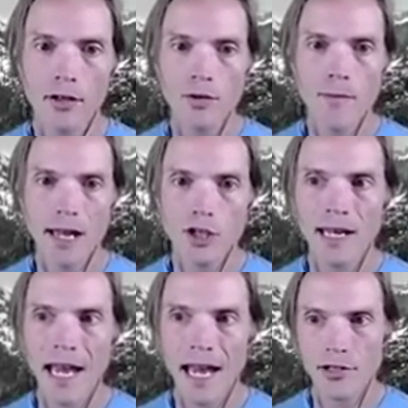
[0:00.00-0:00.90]
management
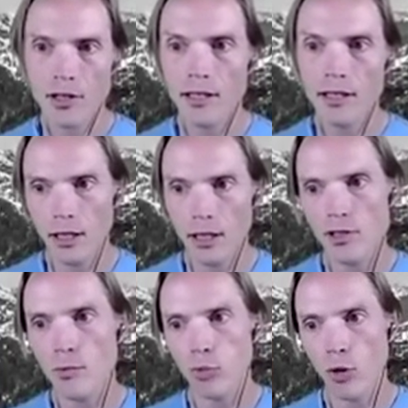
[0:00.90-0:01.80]
as our continuous
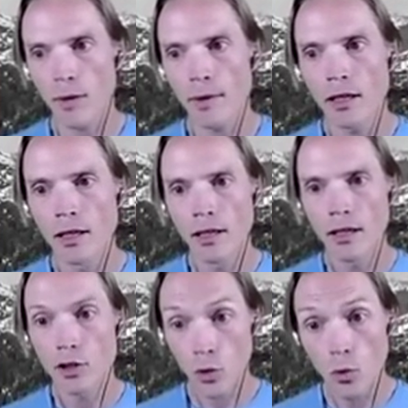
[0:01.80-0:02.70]
deployment
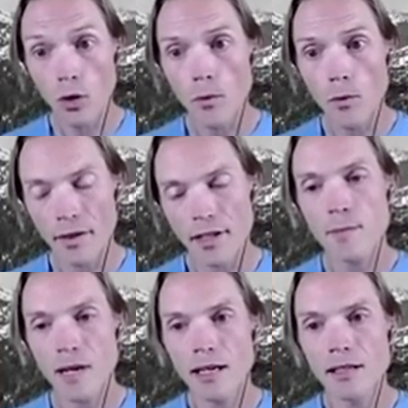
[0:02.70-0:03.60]
tool. And what this
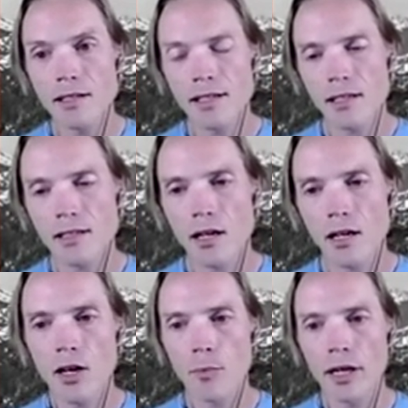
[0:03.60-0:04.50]
means is that it's got an
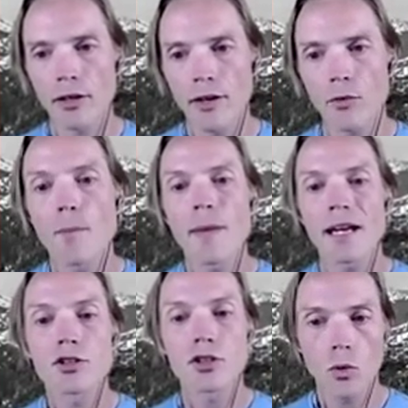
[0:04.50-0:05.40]
operator that will make
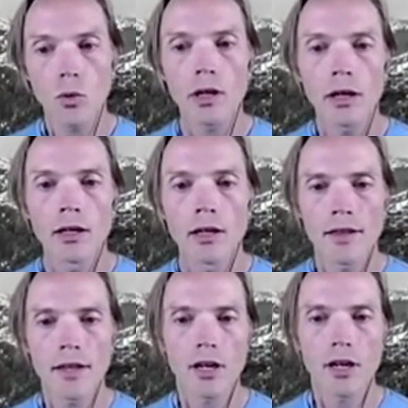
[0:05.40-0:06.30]
sure
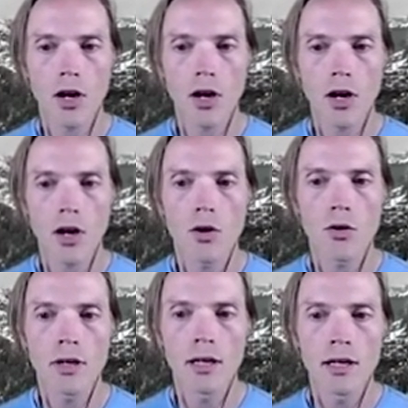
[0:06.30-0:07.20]
that the code
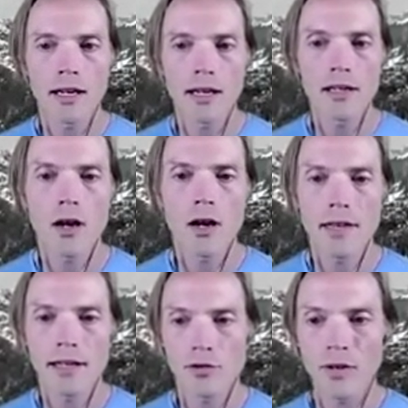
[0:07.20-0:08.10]
that
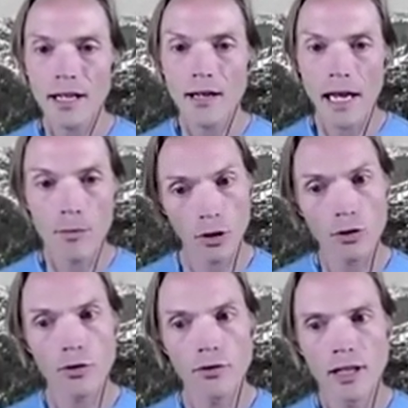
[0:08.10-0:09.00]
is ready and
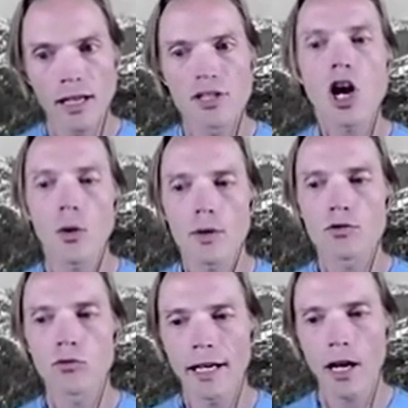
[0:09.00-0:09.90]
approved is always
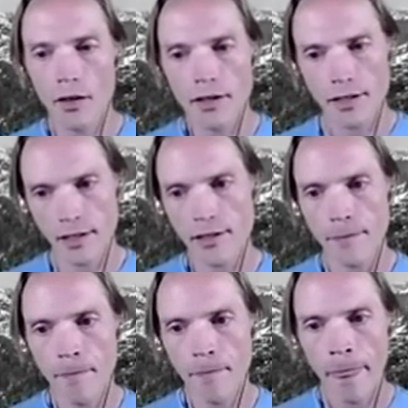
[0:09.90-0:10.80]
running on the system.
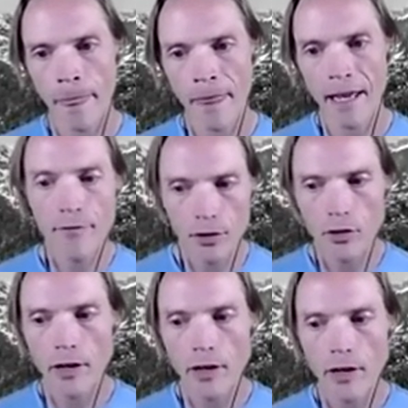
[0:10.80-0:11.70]
And if there are
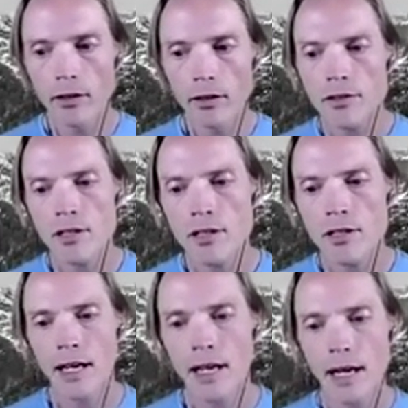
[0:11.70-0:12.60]
errors, it
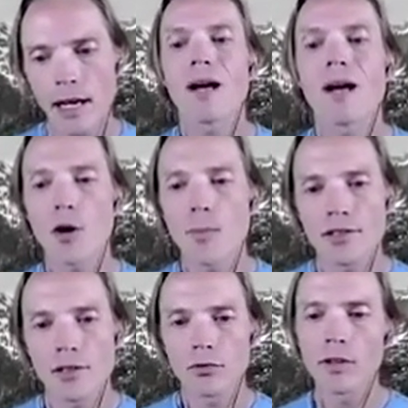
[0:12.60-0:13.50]
will help us to
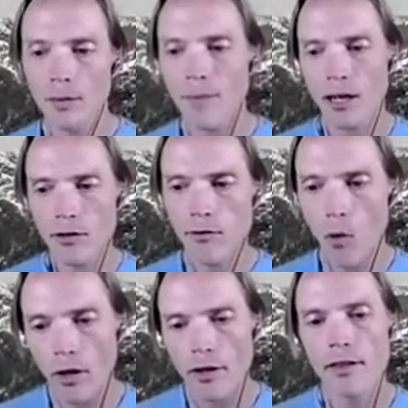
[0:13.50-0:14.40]
revert back and
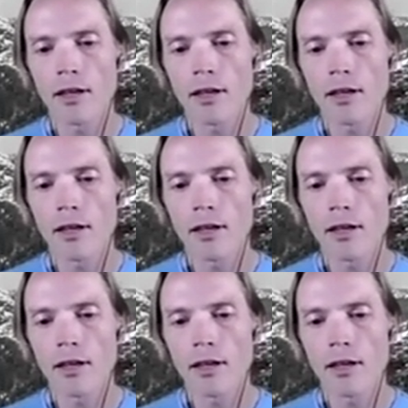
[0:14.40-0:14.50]
forth